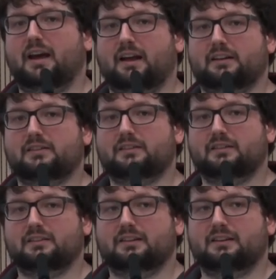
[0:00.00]
And
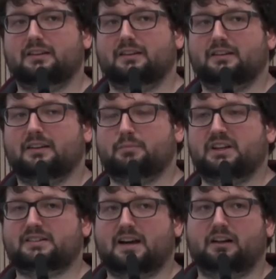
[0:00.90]
let
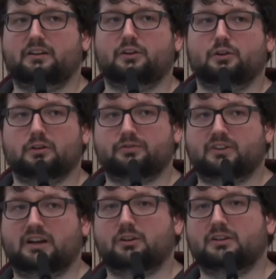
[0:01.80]
me tell you, if
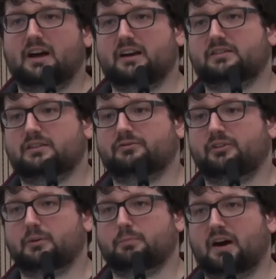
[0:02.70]
they don't like
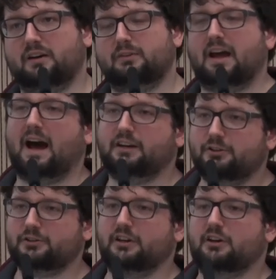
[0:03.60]
something about it,
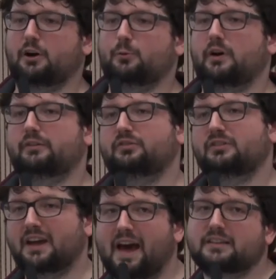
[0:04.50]
either they go with,
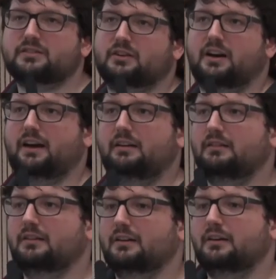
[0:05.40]
yeah, it's okay.
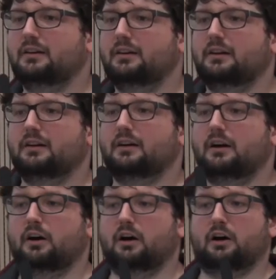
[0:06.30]

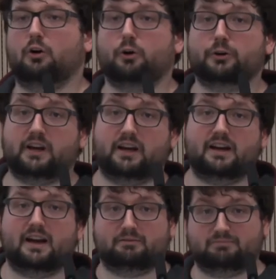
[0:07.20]
Uh, or
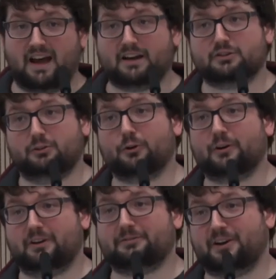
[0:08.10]
they actually,
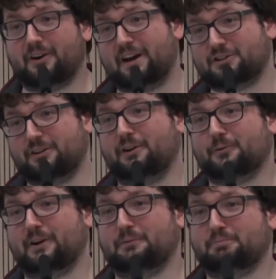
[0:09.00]
or if they're actually
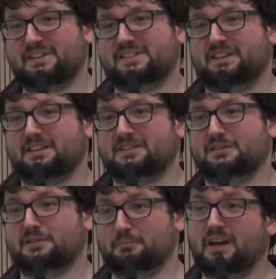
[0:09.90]
already pissed at the
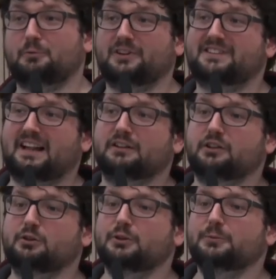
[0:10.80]
system, they will tell
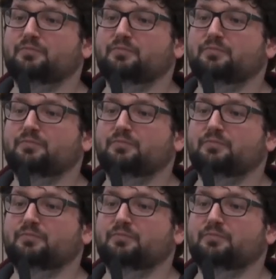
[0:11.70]
you.